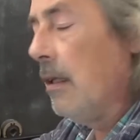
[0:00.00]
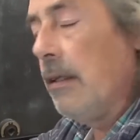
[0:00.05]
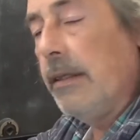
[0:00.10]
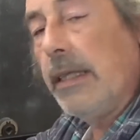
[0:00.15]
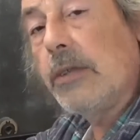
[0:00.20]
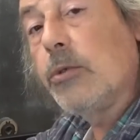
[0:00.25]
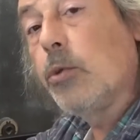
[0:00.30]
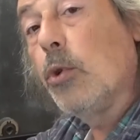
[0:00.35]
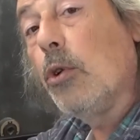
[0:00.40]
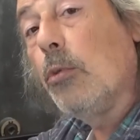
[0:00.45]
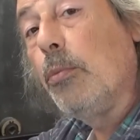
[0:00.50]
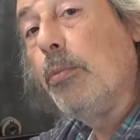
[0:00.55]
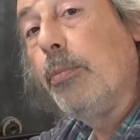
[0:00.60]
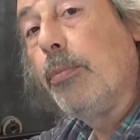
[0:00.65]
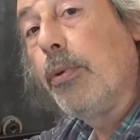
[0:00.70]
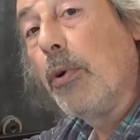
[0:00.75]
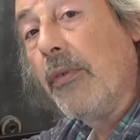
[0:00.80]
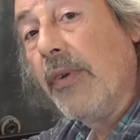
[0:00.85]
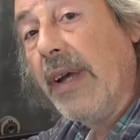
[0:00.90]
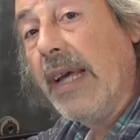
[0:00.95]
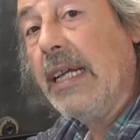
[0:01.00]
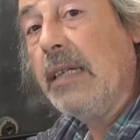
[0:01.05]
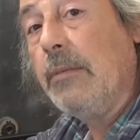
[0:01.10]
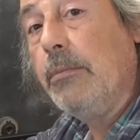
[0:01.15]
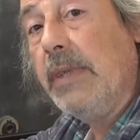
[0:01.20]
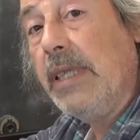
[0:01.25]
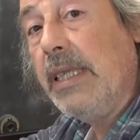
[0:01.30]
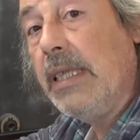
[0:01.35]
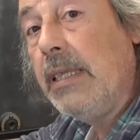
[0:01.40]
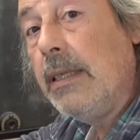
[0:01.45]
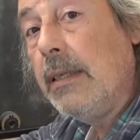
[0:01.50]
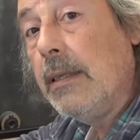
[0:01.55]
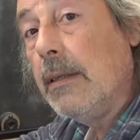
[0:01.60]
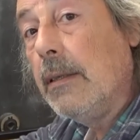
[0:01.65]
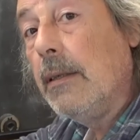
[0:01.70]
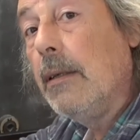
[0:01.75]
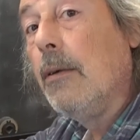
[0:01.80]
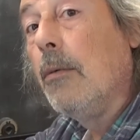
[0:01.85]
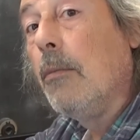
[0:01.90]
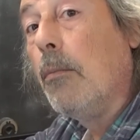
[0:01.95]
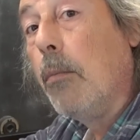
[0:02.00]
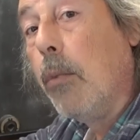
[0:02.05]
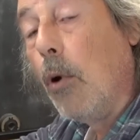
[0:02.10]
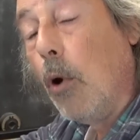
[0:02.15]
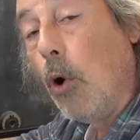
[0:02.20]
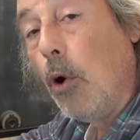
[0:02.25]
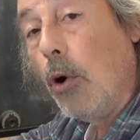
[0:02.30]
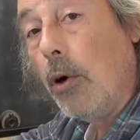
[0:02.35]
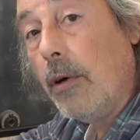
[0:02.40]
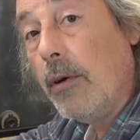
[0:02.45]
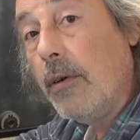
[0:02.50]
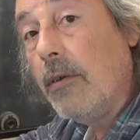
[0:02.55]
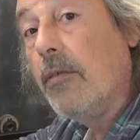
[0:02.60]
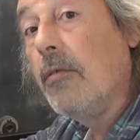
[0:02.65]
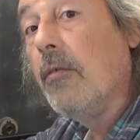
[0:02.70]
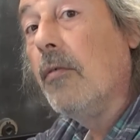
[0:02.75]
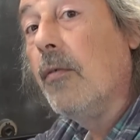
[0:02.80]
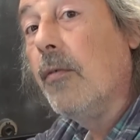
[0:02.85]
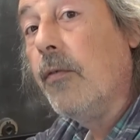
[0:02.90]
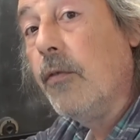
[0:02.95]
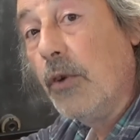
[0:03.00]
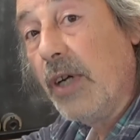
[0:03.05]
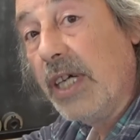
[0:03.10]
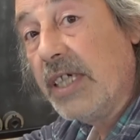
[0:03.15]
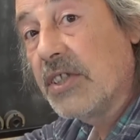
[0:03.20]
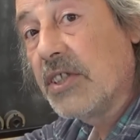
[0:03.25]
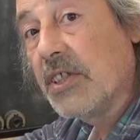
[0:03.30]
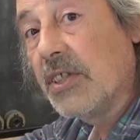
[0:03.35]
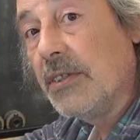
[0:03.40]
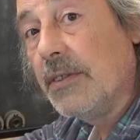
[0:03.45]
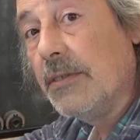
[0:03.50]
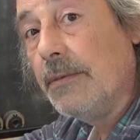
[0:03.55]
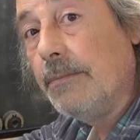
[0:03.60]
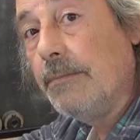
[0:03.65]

that will provide me more friction.